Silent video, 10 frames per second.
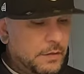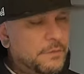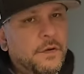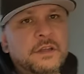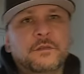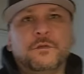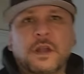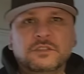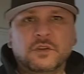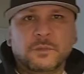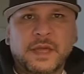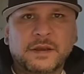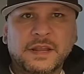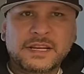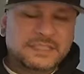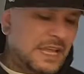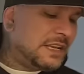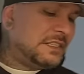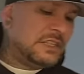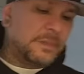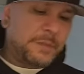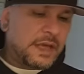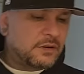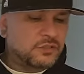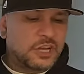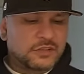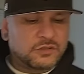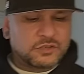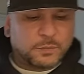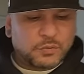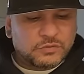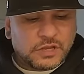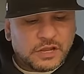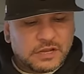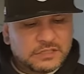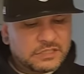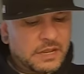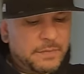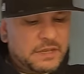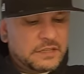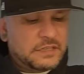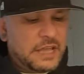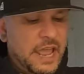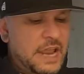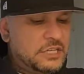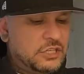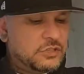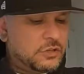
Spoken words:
Fucking Fresno, man. And it's not because of the Perro Chatos, the Bulldogs. It's not because of the Asians.